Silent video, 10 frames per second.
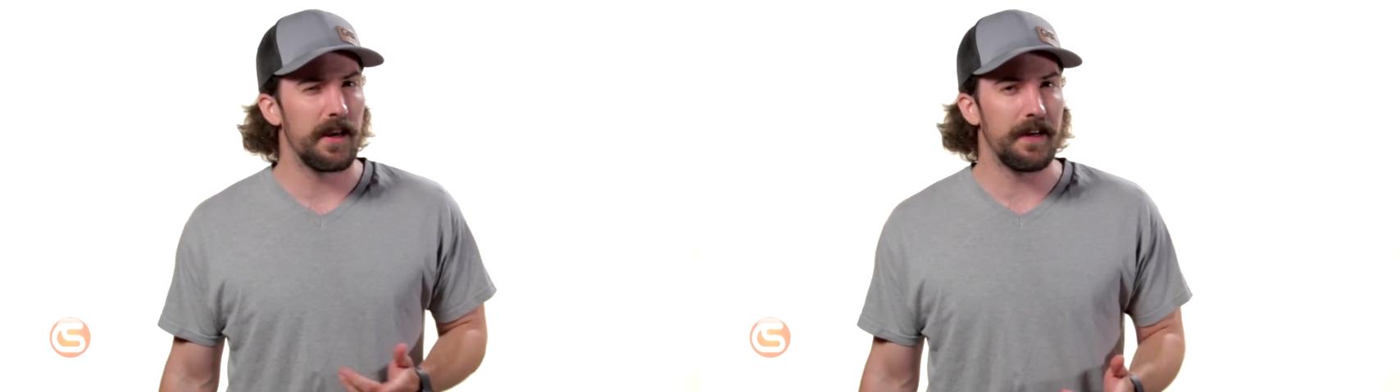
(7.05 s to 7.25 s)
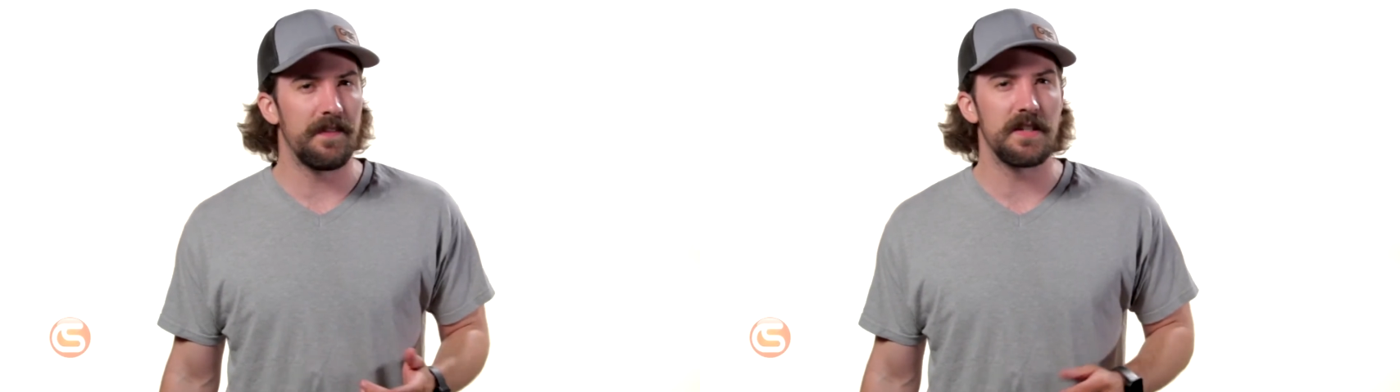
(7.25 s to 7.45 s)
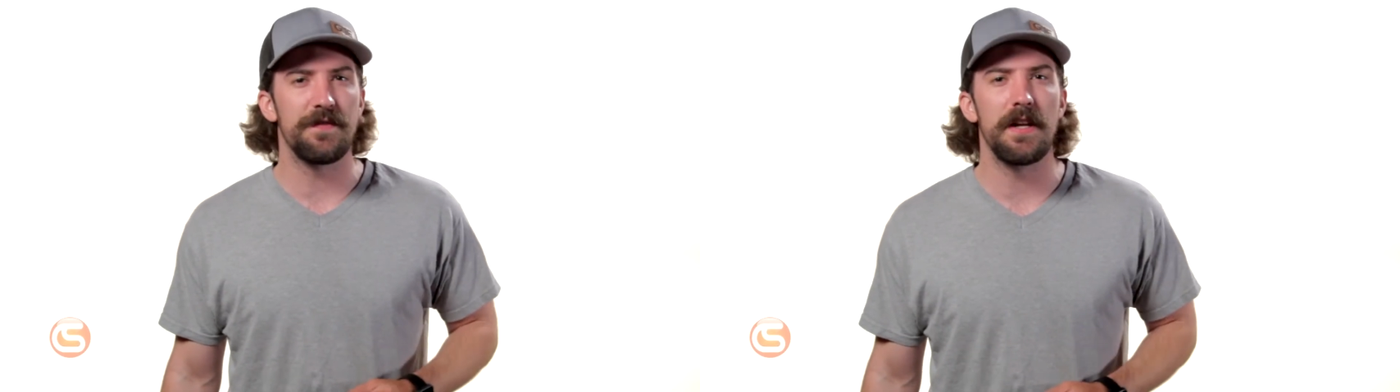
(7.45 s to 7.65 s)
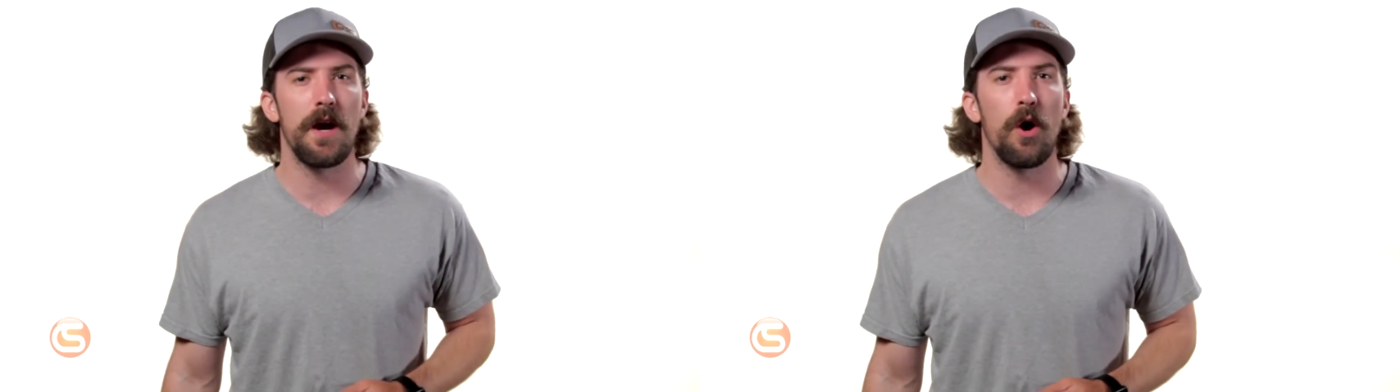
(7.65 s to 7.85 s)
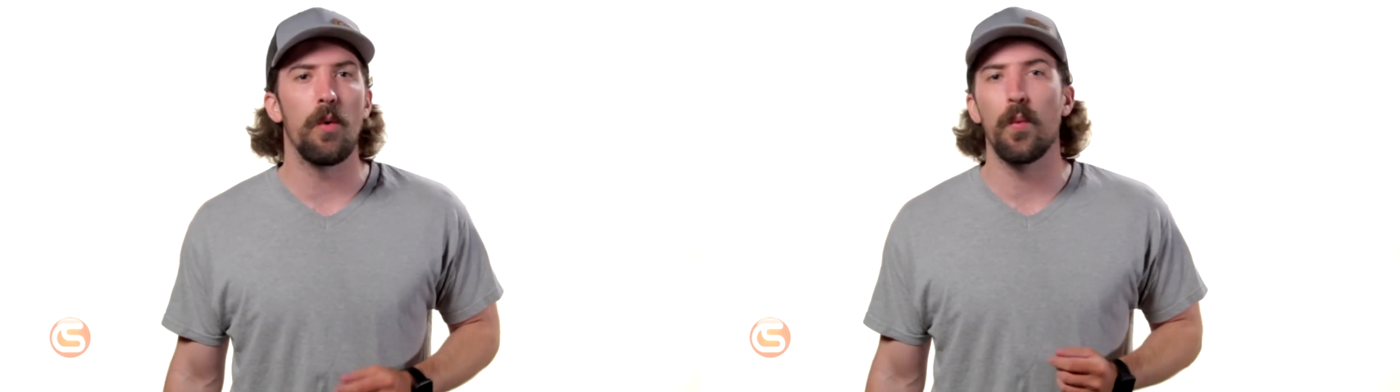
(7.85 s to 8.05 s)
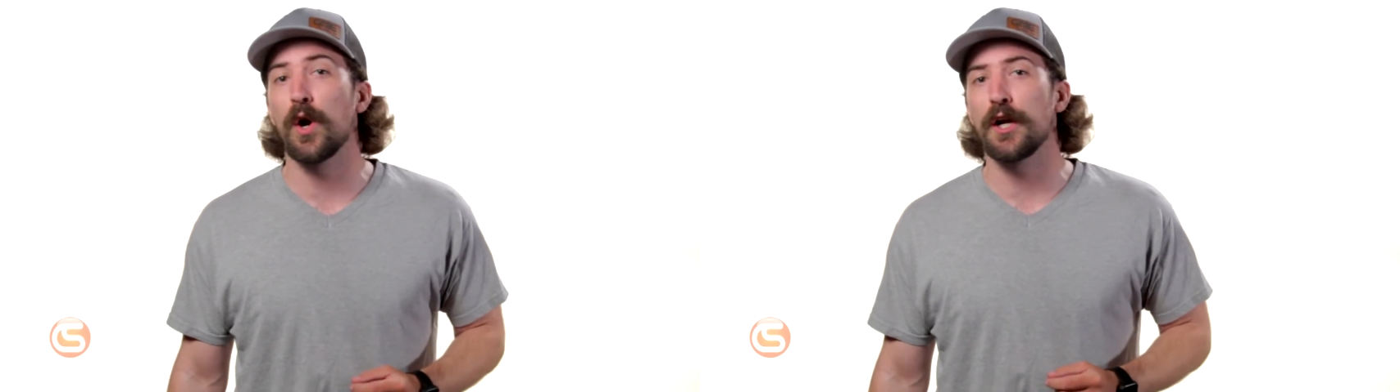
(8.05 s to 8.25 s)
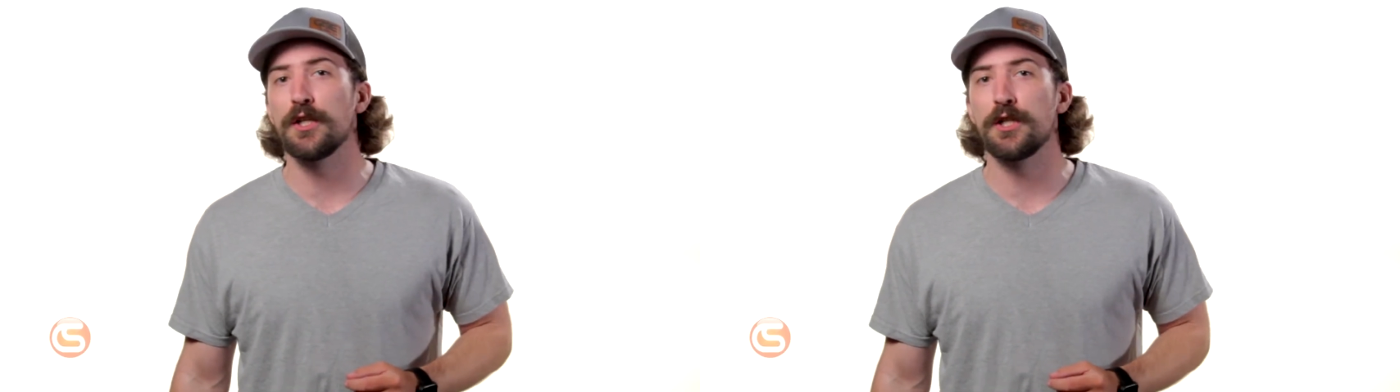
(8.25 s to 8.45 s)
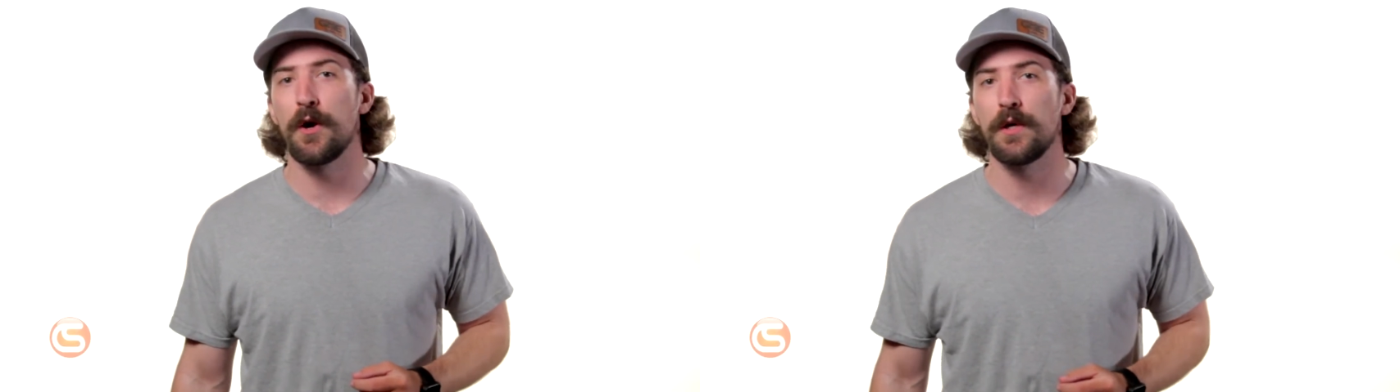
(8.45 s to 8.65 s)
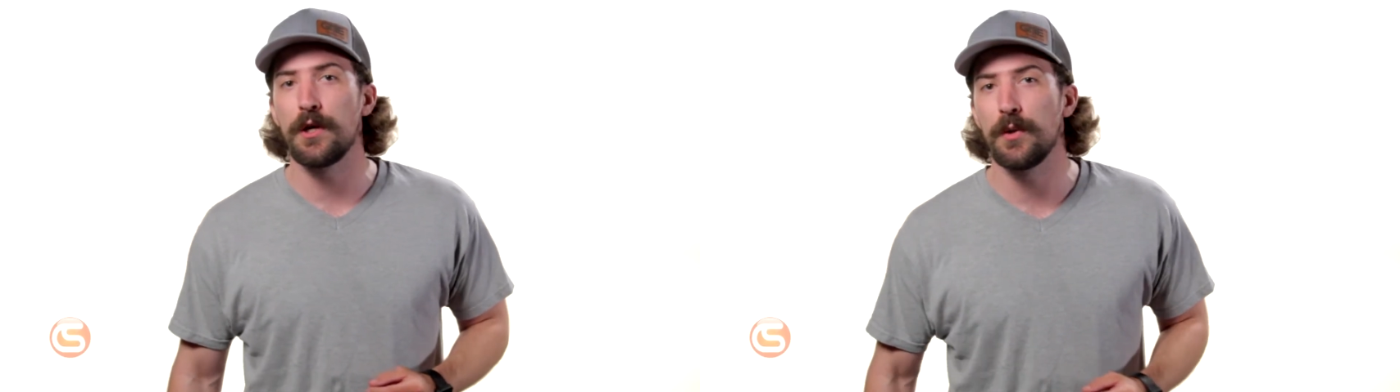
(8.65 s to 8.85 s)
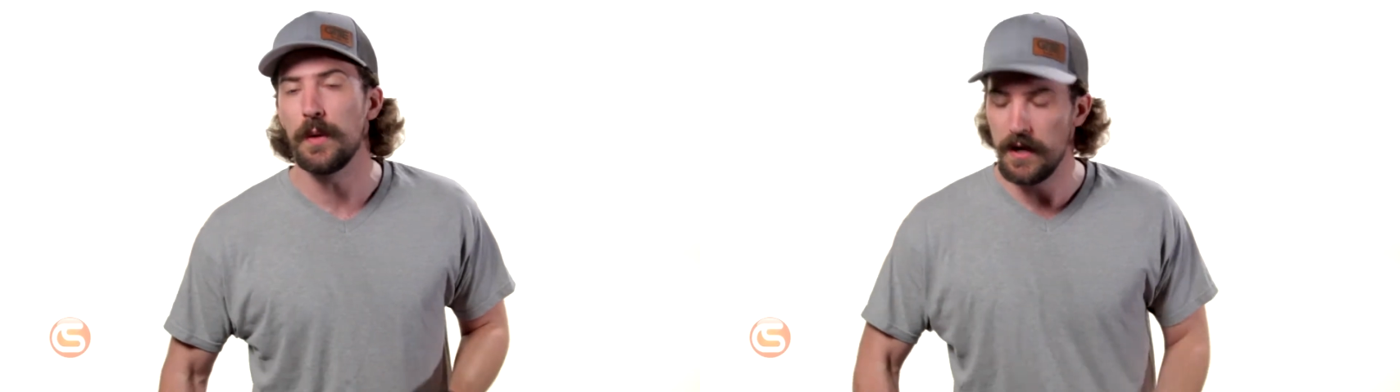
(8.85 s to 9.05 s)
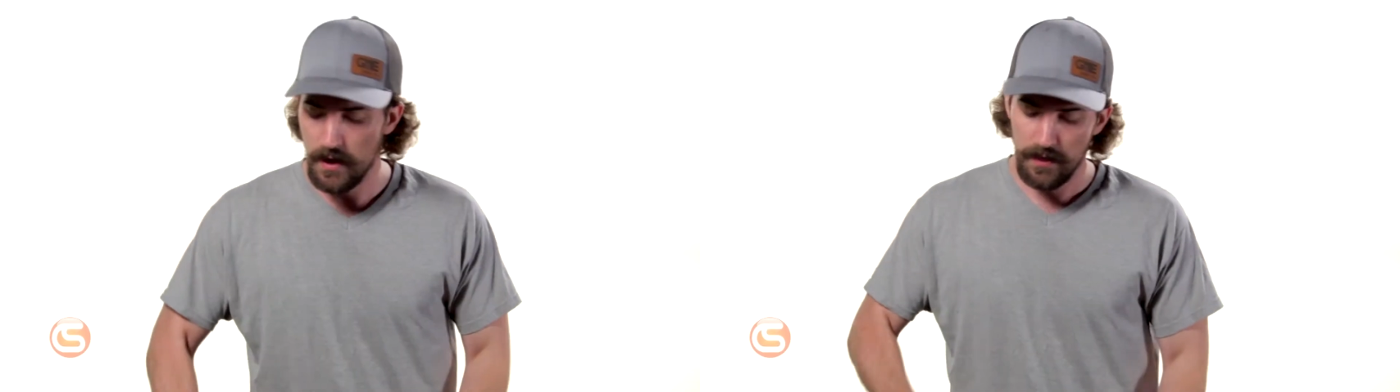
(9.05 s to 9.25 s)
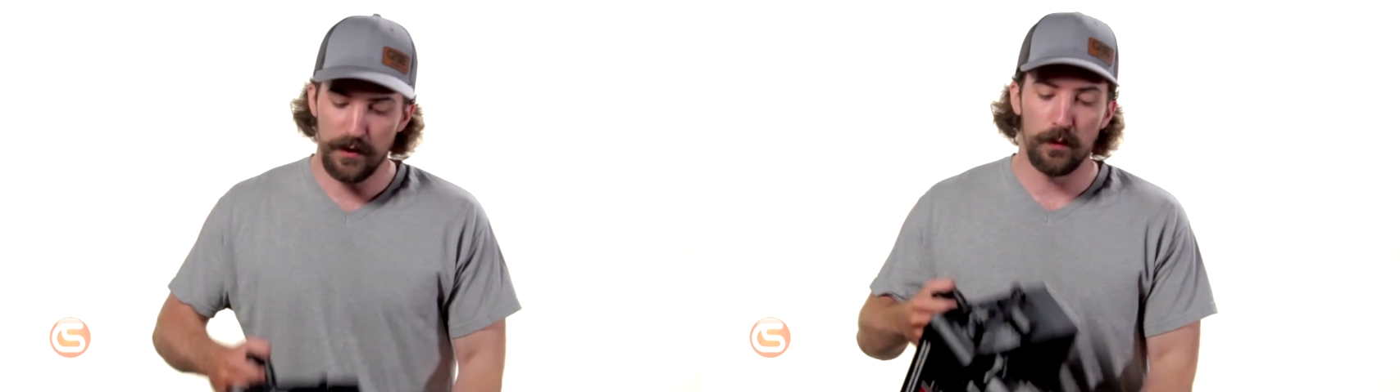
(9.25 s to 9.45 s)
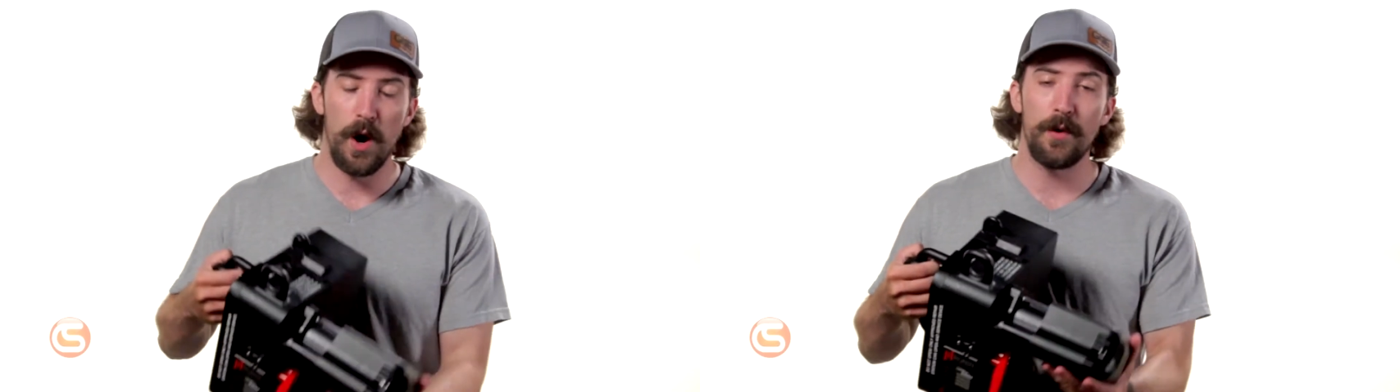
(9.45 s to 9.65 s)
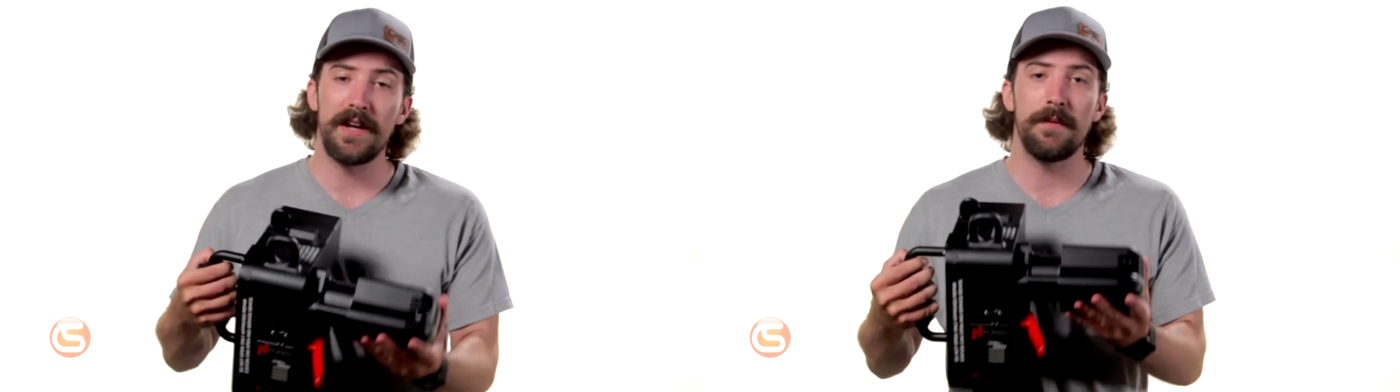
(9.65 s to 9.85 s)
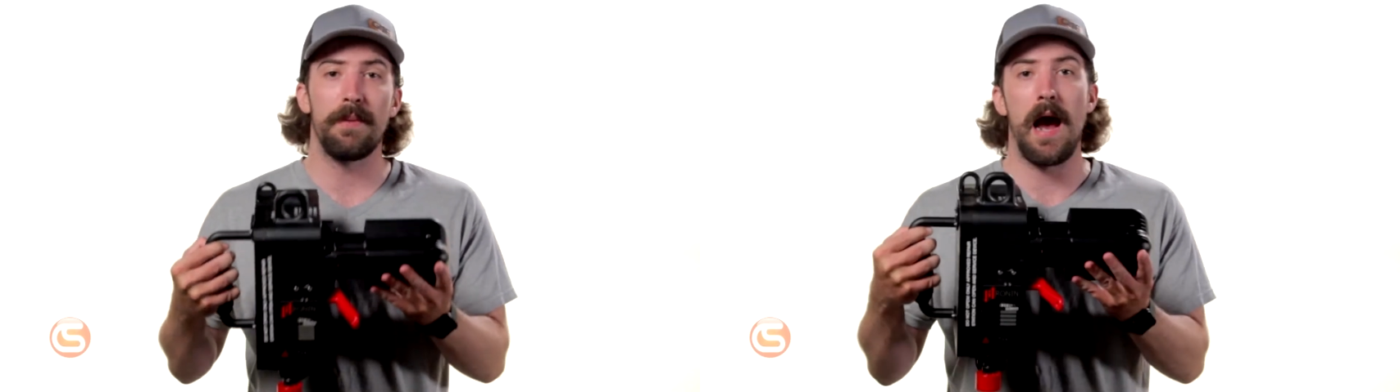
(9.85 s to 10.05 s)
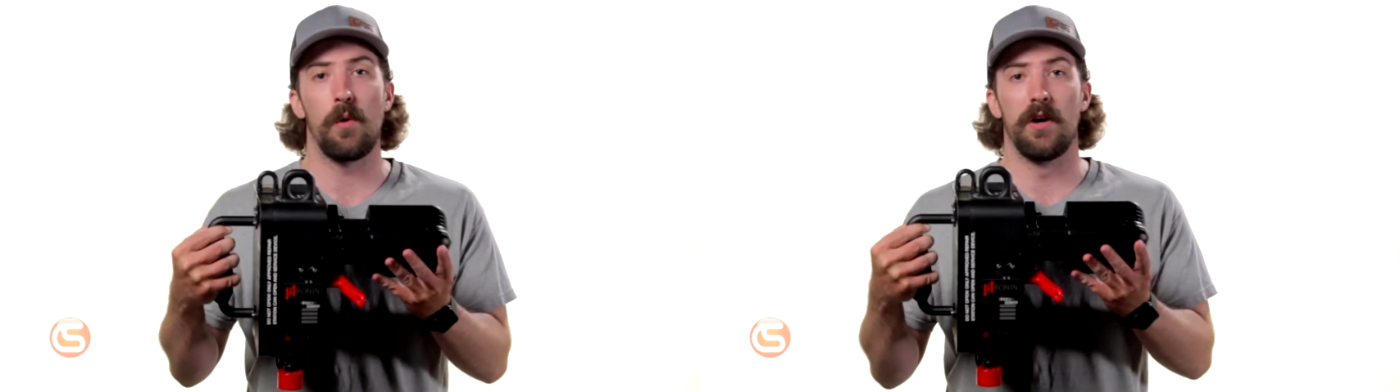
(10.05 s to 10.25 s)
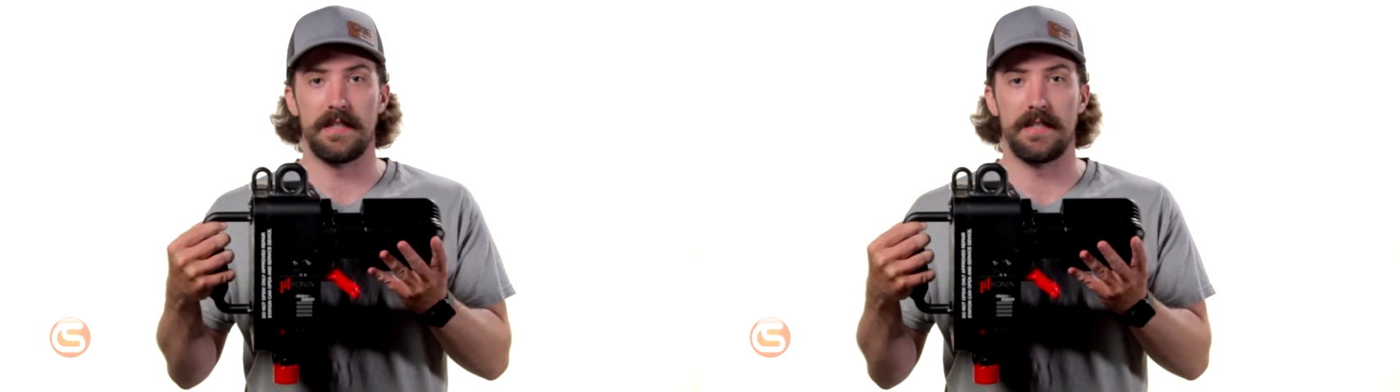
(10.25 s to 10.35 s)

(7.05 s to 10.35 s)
and in this video, we're gonna show you the Ronin Power